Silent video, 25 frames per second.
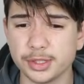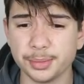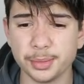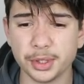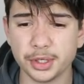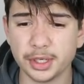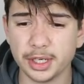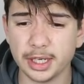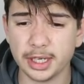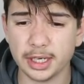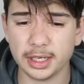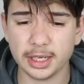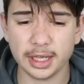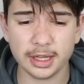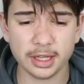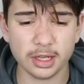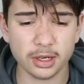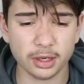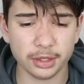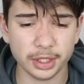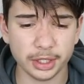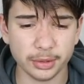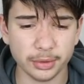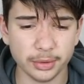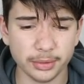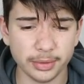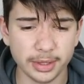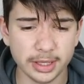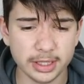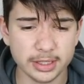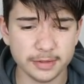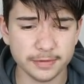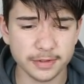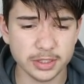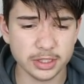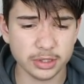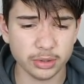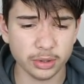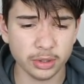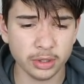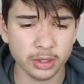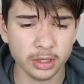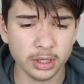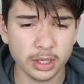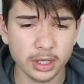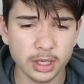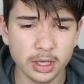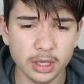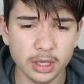I'm not getting another Collingwood one, that's for sure.